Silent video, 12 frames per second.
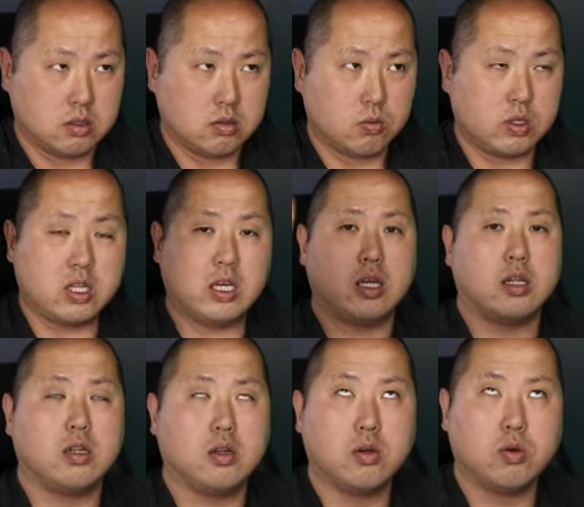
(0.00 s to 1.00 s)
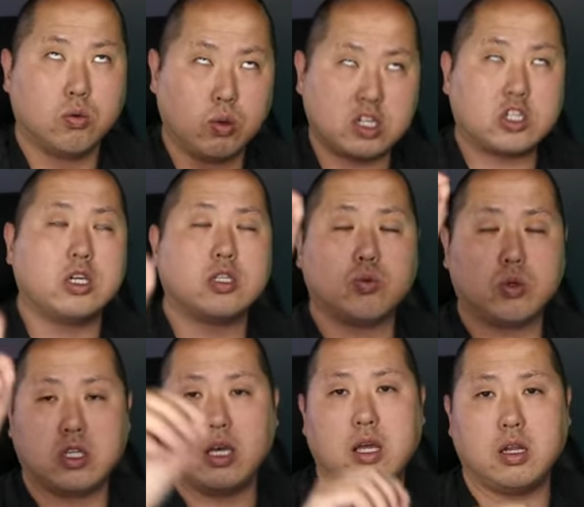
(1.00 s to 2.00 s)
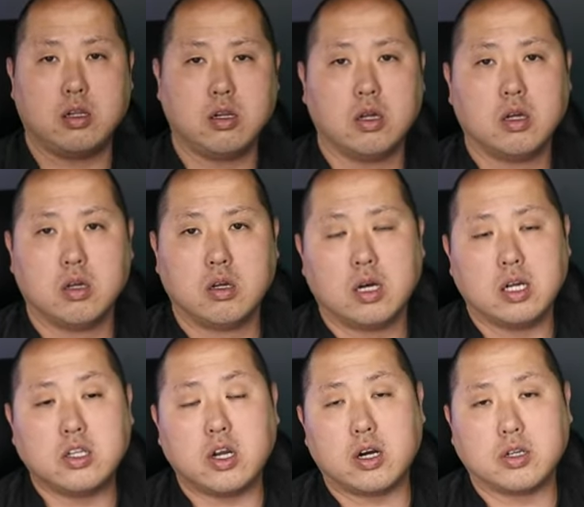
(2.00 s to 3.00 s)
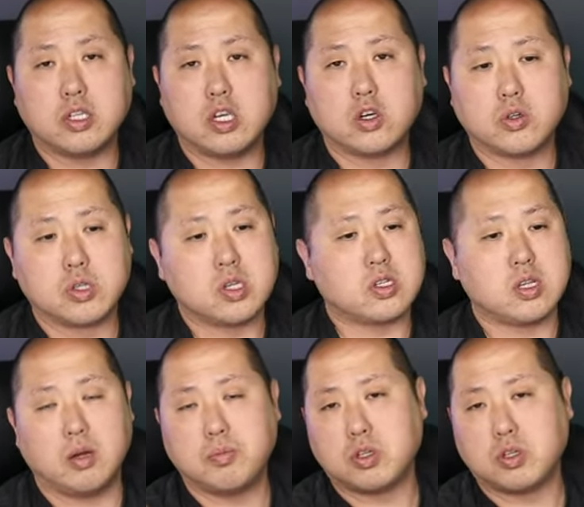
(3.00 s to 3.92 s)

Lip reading: within Hedera's ecosystem.